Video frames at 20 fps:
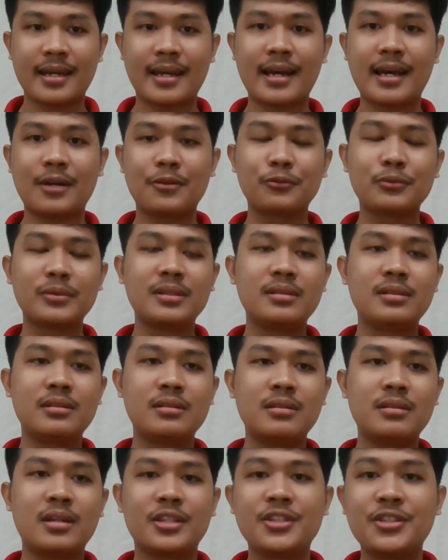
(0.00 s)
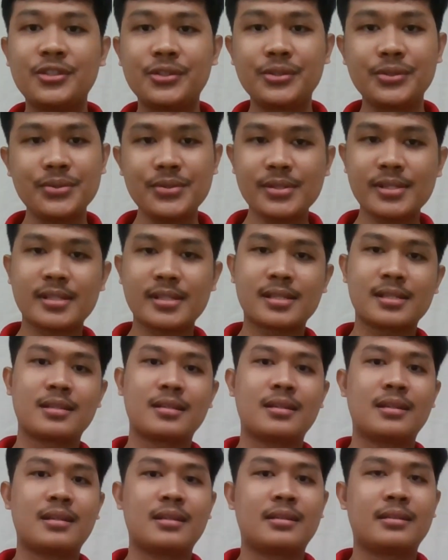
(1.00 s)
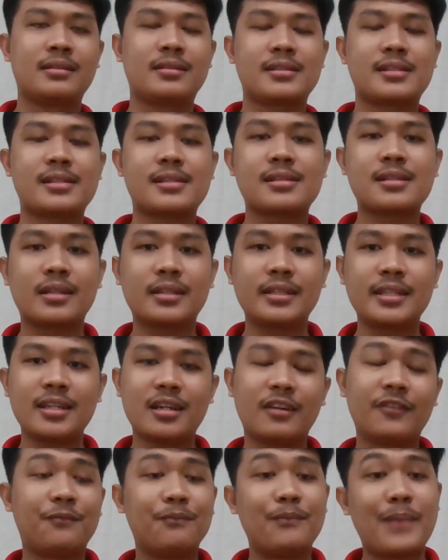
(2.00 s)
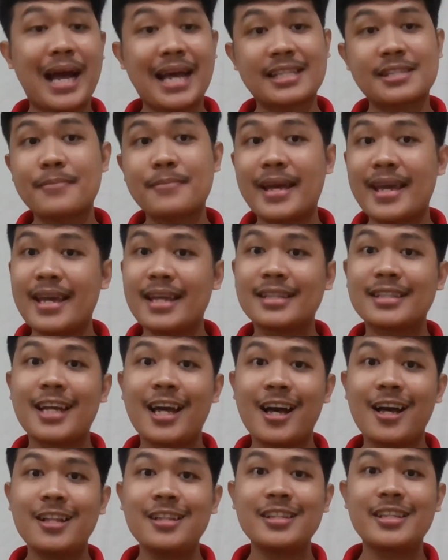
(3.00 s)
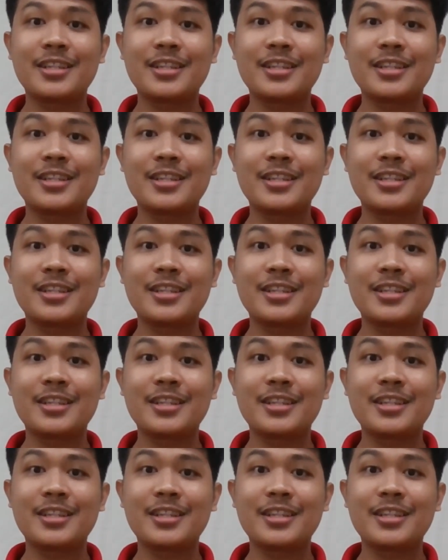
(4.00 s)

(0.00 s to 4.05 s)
I will use the study of Basma et al.